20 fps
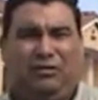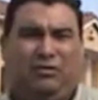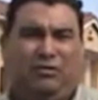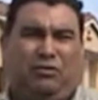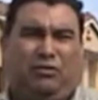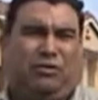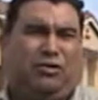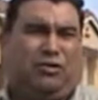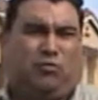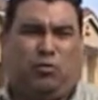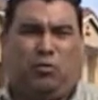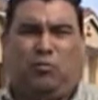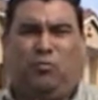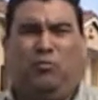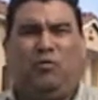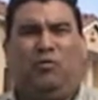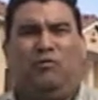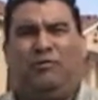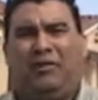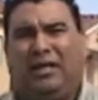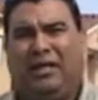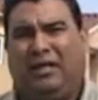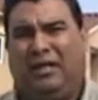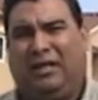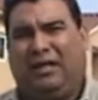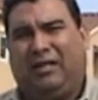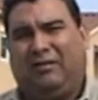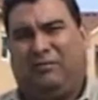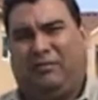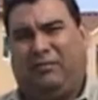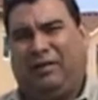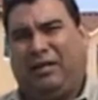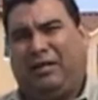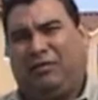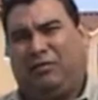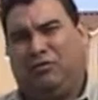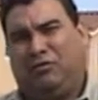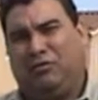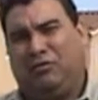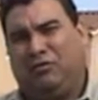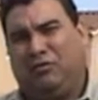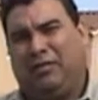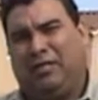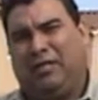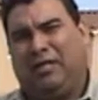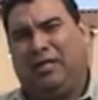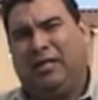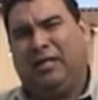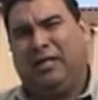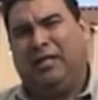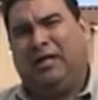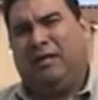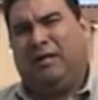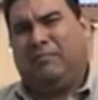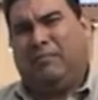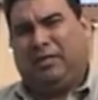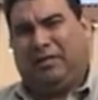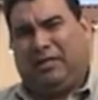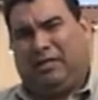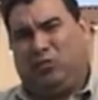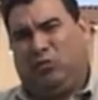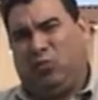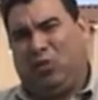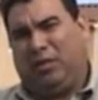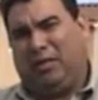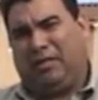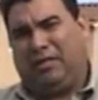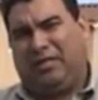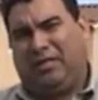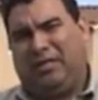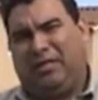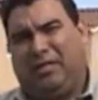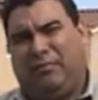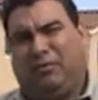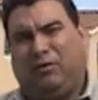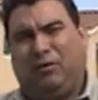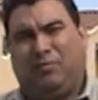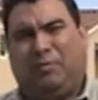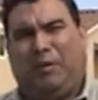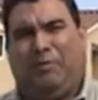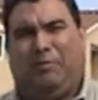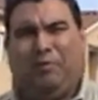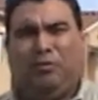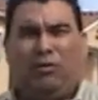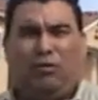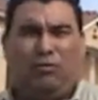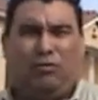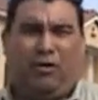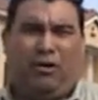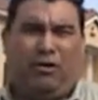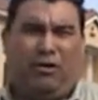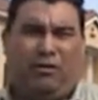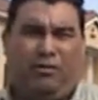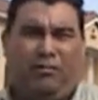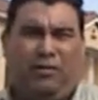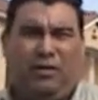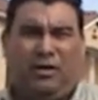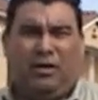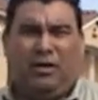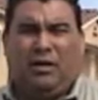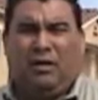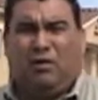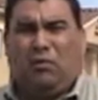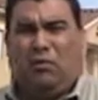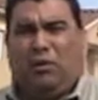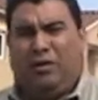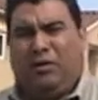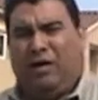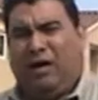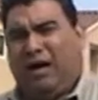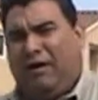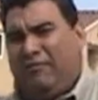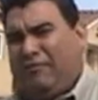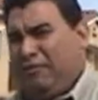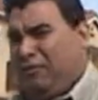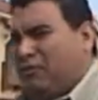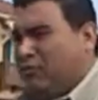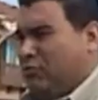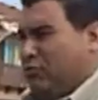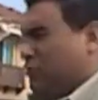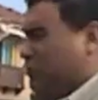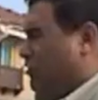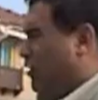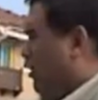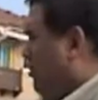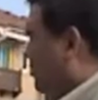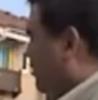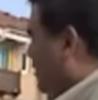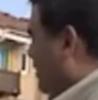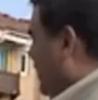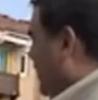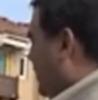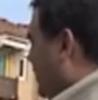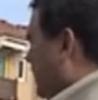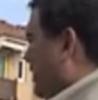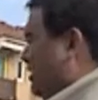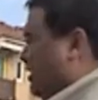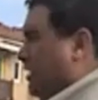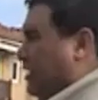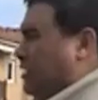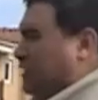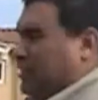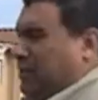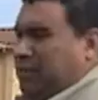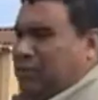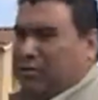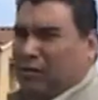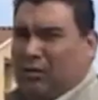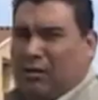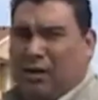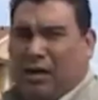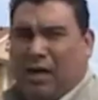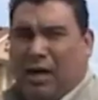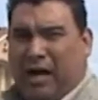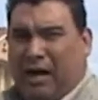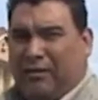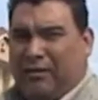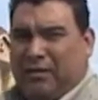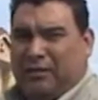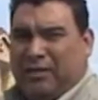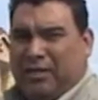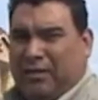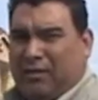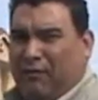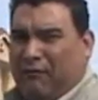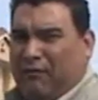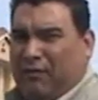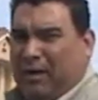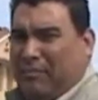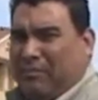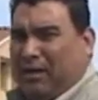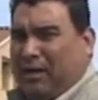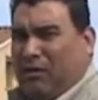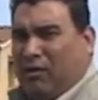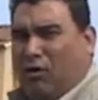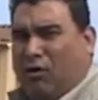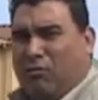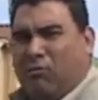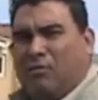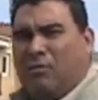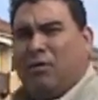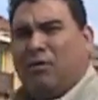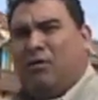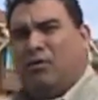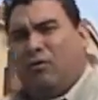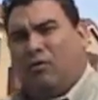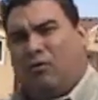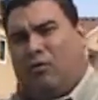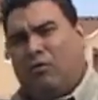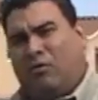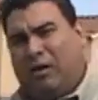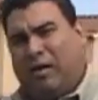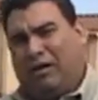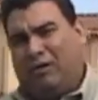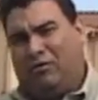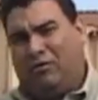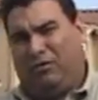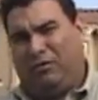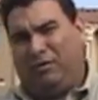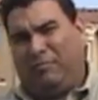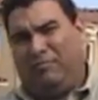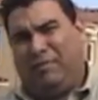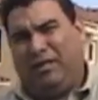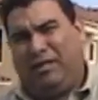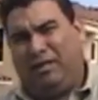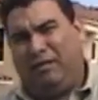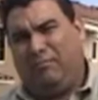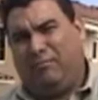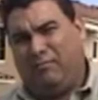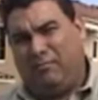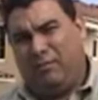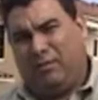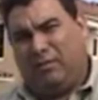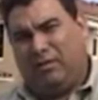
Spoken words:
you just moved in and ready to use it. But there's one thing that most people don't know. When you have new construction like this, it's either a single family home or a condominium.